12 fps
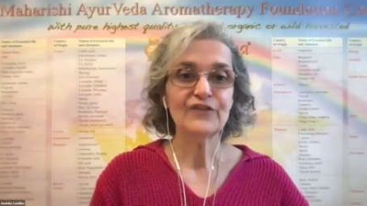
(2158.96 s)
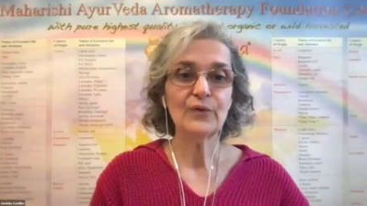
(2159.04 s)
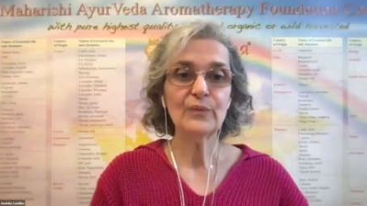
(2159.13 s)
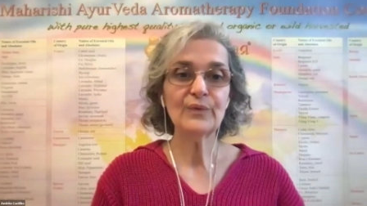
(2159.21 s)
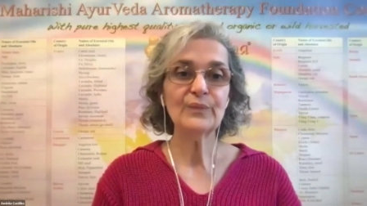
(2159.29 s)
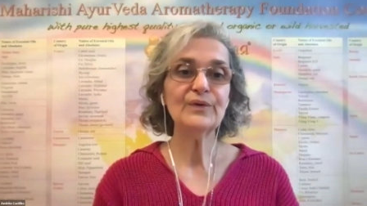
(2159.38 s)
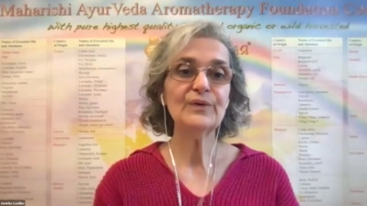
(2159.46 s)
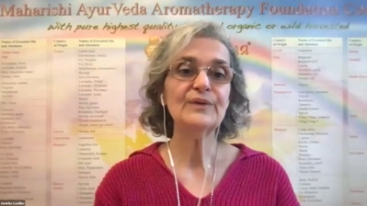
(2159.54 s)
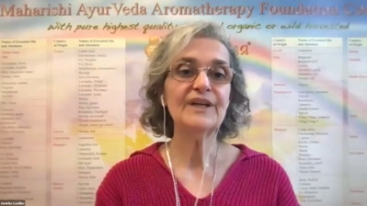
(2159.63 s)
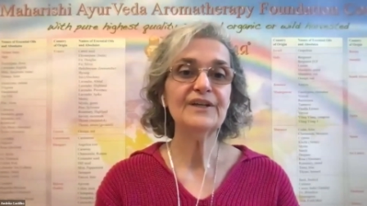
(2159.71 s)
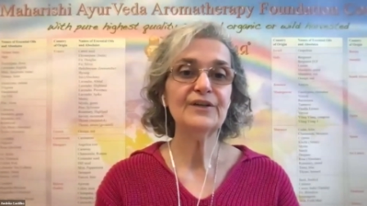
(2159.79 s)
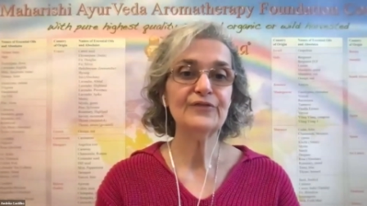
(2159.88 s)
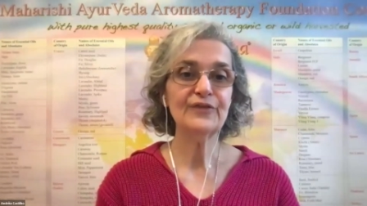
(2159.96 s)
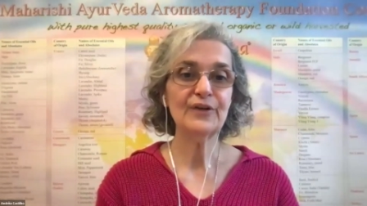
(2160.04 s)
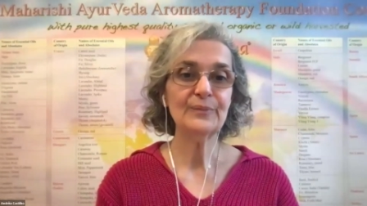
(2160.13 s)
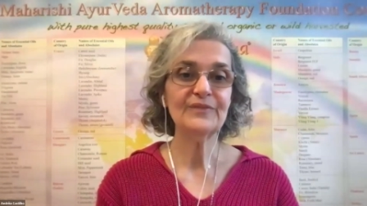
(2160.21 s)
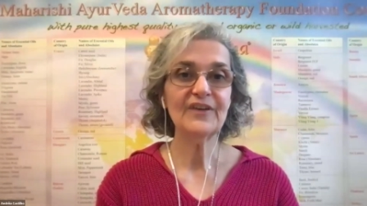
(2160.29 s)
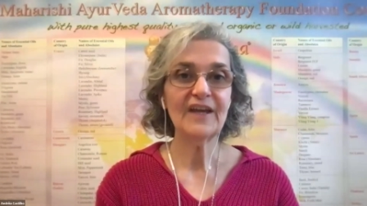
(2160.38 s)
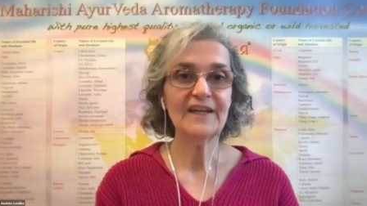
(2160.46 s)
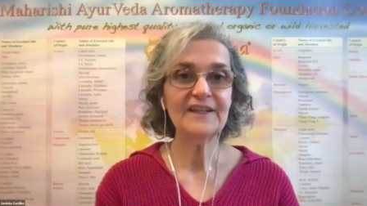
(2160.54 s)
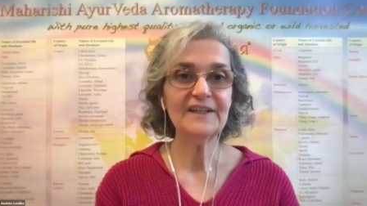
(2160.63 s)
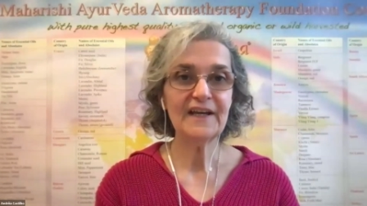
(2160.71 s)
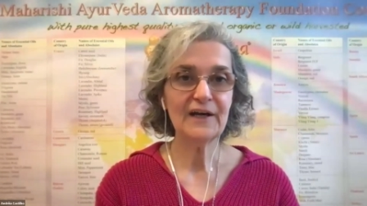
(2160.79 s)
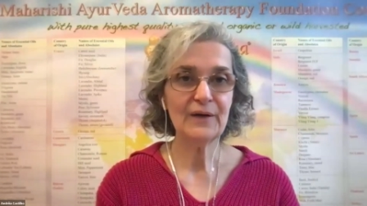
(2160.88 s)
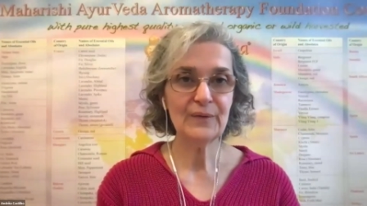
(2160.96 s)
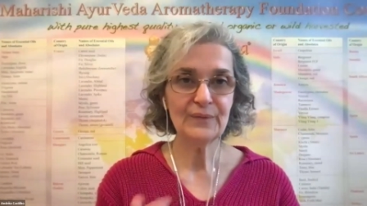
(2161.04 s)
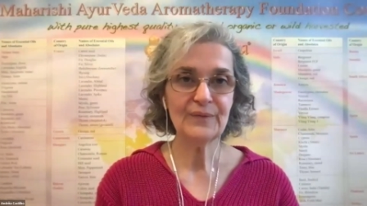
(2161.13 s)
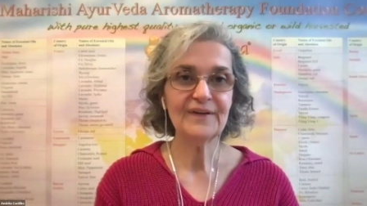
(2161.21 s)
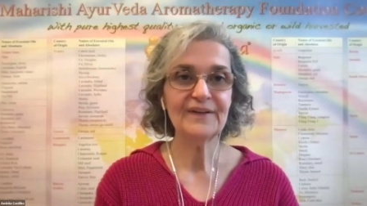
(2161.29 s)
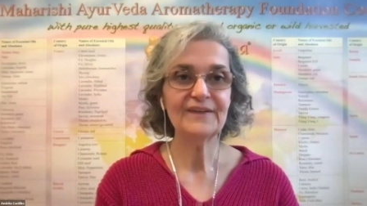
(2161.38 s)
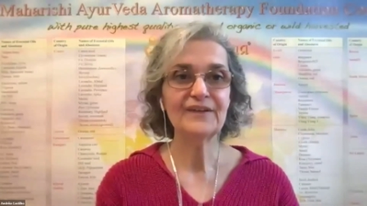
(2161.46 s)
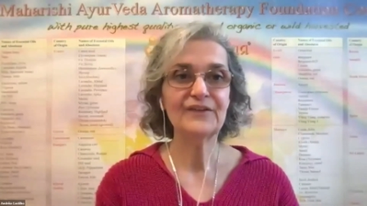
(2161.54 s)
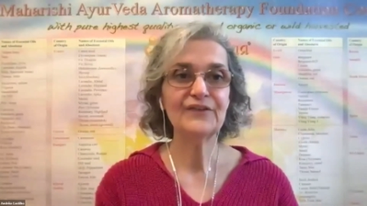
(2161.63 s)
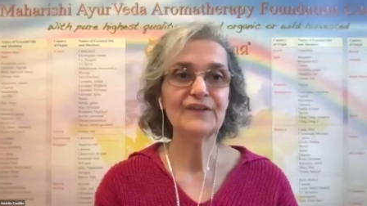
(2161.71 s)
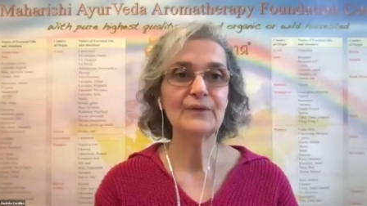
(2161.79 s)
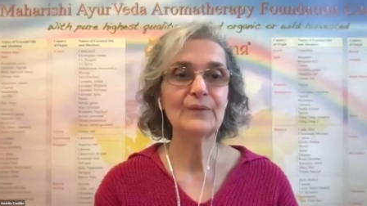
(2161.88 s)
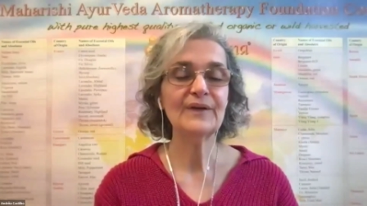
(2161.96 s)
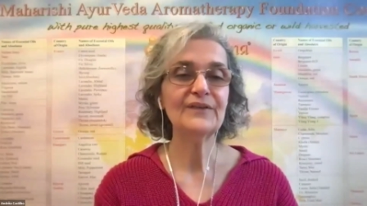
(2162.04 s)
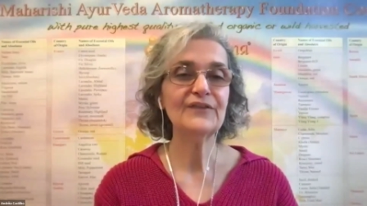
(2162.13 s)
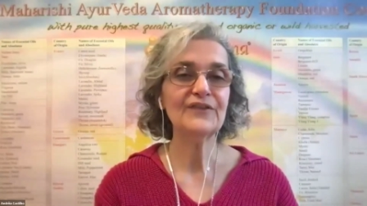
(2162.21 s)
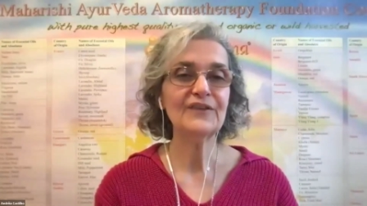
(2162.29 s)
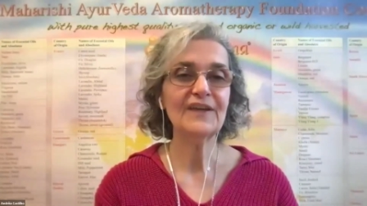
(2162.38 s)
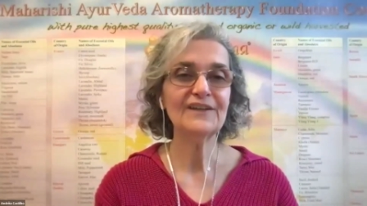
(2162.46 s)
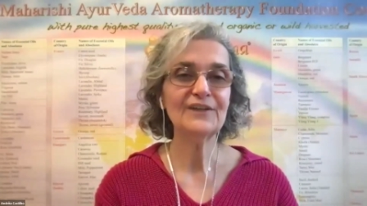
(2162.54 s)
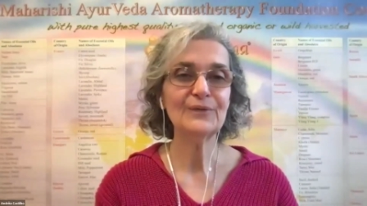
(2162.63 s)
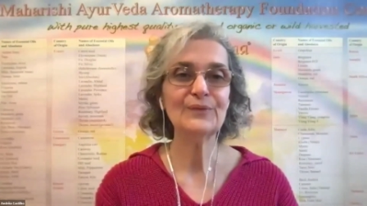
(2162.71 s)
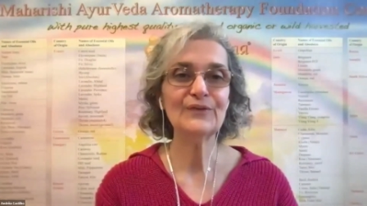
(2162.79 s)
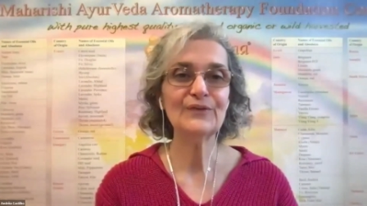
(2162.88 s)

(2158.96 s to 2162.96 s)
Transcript: So we will hear from Danny now in the sequence, and you